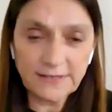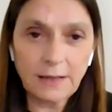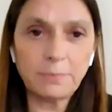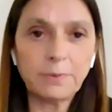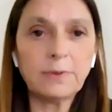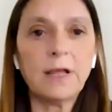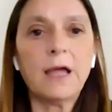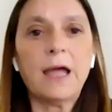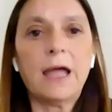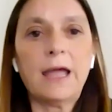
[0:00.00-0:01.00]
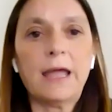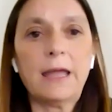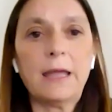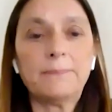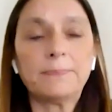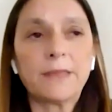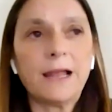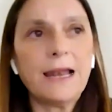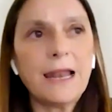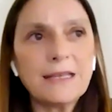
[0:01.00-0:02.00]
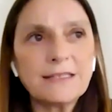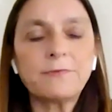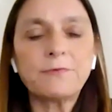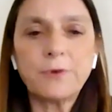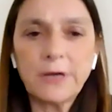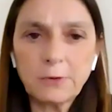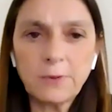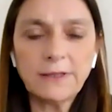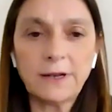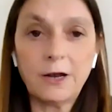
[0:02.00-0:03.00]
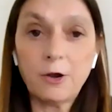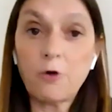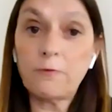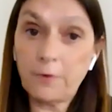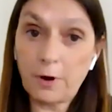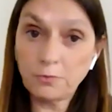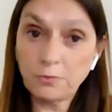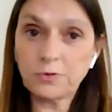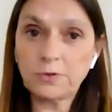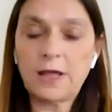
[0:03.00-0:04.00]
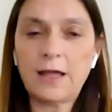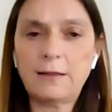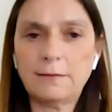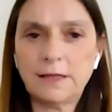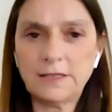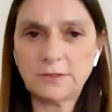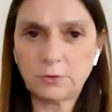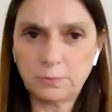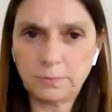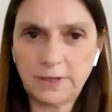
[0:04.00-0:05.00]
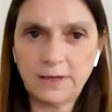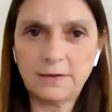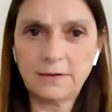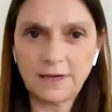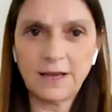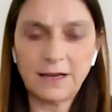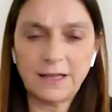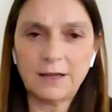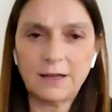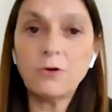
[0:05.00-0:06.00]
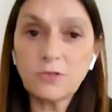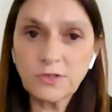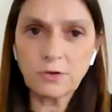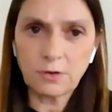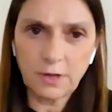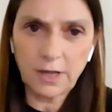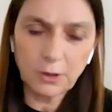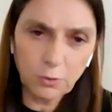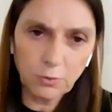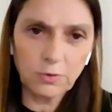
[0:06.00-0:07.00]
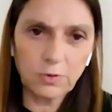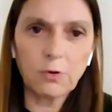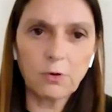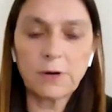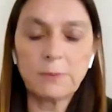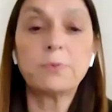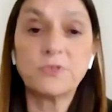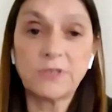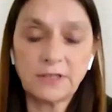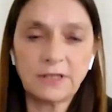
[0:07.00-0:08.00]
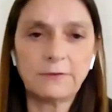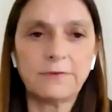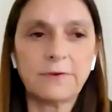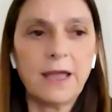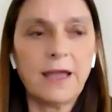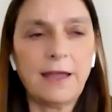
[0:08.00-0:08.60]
For example, less frequent low flows, and this could be really also a good or a positive